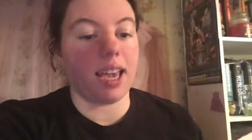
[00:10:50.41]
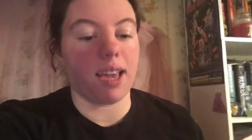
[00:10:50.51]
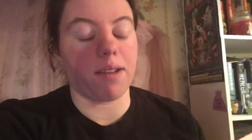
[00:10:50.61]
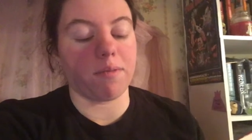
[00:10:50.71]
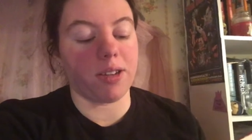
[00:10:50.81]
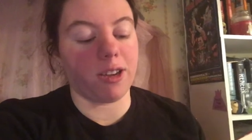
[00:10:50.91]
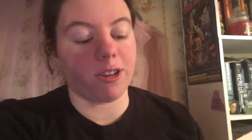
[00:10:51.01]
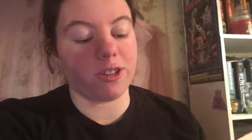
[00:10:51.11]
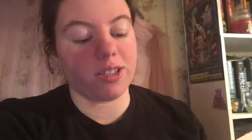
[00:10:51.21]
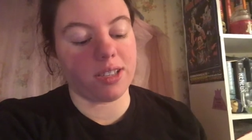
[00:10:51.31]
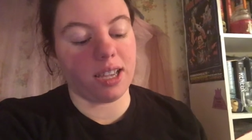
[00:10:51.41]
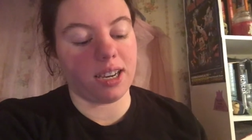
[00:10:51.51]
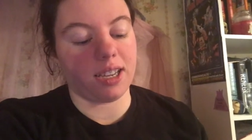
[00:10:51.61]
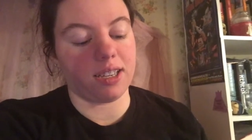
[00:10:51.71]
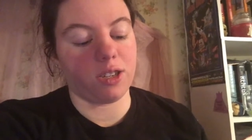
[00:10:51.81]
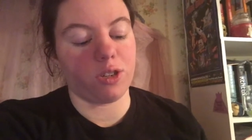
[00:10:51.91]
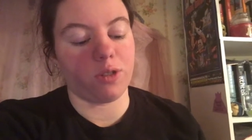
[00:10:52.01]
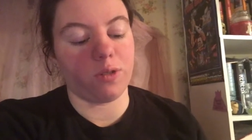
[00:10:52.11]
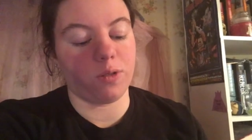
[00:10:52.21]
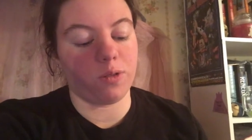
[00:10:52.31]
and we are just getting
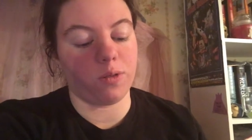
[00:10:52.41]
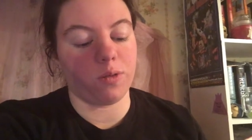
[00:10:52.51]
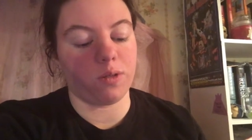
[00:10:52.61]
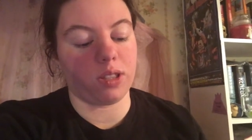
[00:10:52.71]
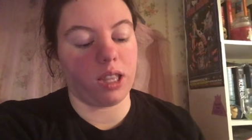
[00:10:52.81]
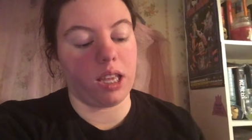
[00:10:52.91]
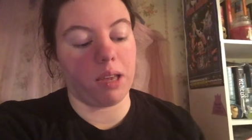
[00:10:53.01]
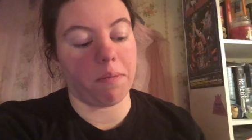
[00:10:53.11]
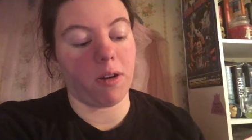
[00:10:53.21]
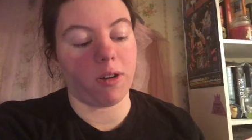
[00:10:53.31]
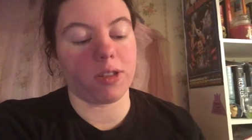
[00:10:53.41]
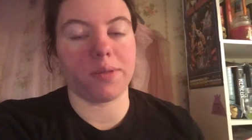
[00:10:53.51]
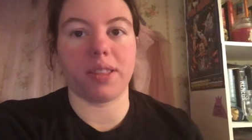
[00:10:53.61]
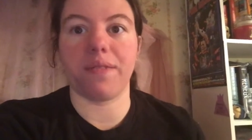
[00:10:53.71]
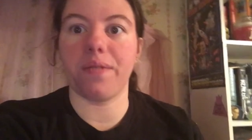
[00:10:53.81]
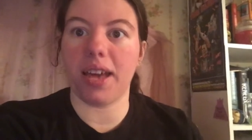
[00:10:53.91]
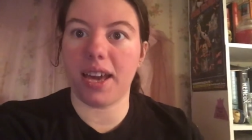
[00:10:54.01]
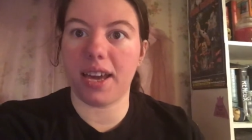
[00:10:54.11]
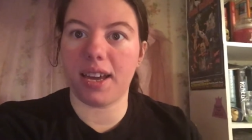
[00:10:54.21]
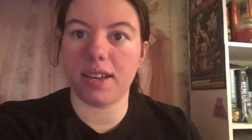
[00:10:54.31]
into the parts with the
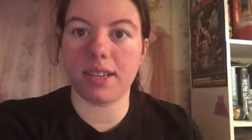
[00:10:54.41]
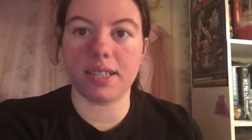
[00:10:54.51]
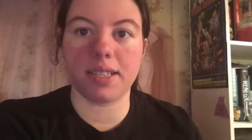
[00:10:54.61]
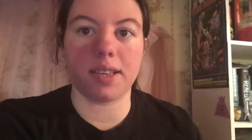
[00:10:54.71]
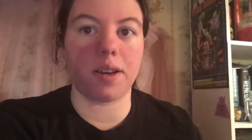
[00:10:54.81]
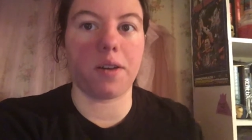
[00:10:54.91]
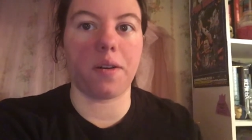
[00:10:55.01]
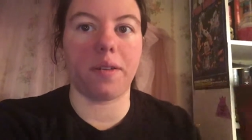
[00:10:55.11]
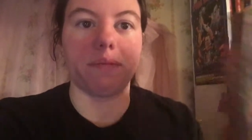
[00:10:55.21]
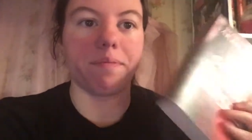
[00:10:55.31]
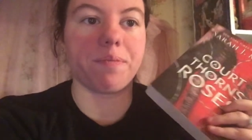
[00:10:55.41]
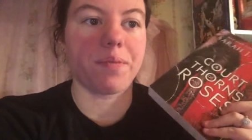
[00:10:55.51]
Fae so